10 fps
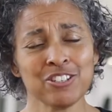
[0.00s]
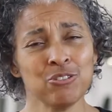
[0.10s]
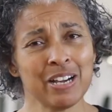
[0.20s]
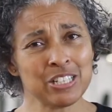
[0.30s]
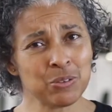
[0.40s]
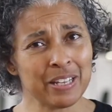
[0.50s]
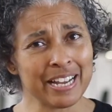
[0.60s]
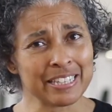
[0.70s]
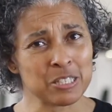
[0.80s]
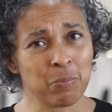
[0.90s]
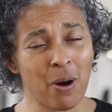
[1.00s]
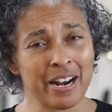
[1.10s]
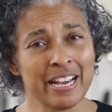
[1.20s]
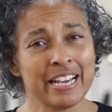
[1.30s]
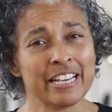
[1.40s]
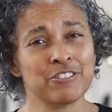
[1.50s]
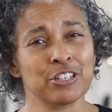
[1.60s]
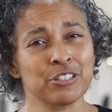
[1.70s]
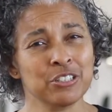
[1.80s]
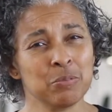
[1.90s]
you guys will like this part. Gives you
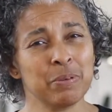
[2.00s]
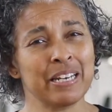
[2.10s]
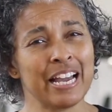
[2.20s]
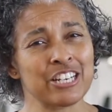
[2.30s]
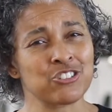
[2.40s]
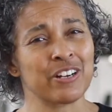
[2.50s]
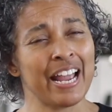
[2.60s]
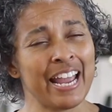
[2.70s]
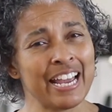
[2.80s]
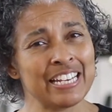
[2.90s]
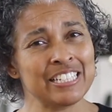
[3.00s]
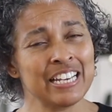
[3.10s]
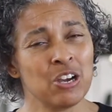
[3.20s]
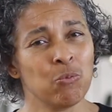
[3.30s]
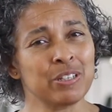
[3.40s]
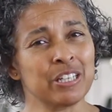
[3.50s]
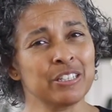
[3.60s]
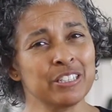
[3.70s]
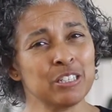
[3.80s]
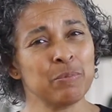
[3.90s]
a little bit extra edge with a
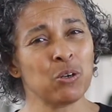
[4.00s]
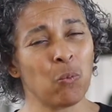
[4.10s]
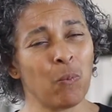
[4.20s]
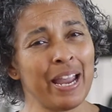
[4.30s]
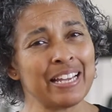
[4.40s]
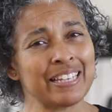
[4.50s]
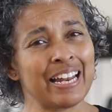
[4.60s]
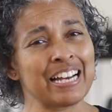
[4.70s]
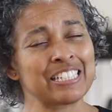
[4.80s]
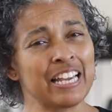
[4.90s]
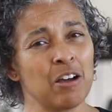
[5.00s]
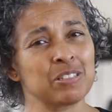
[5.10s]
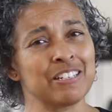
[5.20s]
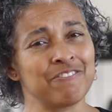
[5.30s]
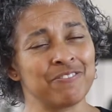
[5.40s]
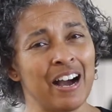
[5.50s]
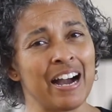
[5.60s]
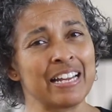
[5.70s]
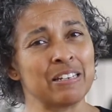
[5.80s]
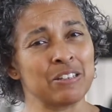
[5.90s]
little bit of weight that actually helps
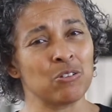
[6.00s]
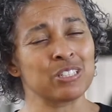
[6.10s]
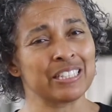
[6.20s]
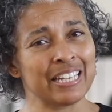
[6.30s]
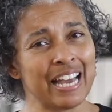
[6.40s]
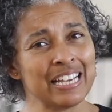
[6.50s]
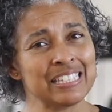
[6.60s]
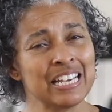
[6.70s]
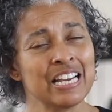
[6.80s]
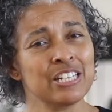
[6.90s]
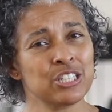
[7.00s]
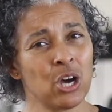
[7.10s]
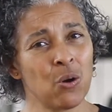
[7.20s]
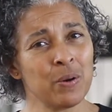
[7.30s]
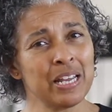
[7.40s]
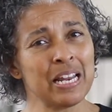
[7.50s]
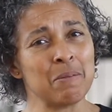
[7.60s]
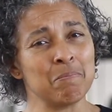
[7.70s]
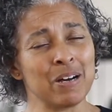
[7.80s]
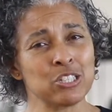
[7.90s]
define those legs, toning
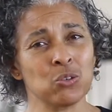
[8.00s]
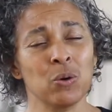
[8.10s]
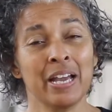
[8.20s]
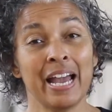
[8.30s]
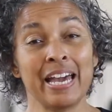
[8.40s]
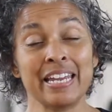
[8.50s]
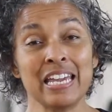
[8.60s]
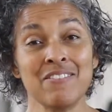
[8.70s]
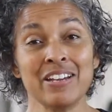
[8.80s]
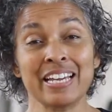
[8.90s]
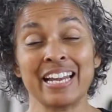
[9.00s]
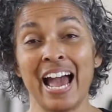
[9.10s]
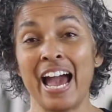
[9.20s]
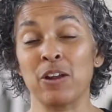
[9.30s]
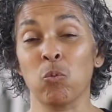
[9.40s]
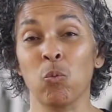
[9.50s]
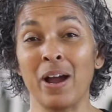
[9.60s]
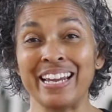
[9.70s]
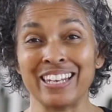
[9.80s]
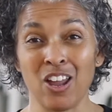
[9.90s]
and muscle, and even can add
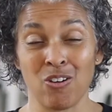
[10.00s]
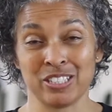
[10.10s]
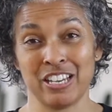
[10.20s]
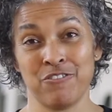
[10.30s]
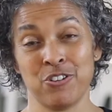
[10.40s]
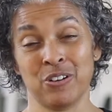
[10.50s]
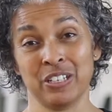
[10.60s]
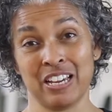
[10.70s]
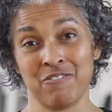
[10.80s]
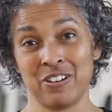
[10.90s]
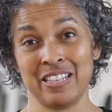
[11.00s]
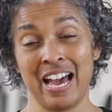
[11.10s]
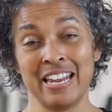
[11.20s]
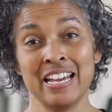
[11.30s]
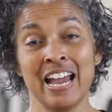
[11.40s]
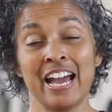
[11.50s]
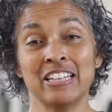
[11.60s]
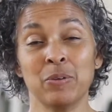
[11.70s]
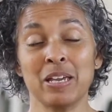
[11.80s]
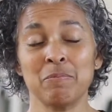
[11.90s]
weight loss if you're looking for that. And
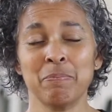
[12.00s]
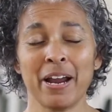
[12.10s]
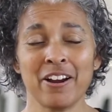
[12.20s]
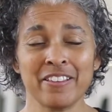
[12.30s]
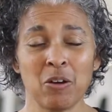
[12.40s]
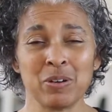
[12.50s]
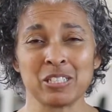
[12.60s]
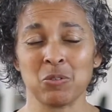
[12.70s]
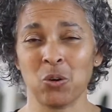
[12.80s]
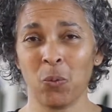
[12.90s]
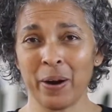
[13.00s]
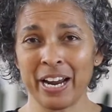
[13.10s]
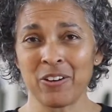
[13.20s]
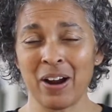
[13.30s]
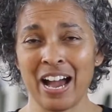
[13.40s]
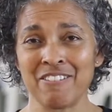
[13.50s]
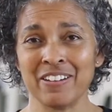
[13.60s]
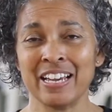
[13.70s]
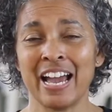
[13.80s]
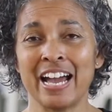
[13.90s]
then we pair that with some
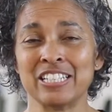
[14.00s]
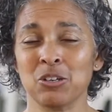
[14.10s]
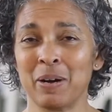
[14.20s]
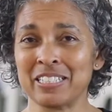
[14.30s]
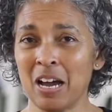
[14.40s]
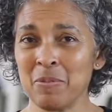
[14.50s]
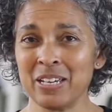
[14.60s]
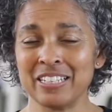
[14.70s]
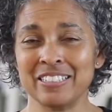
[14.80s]
choreograph, and so by the time you get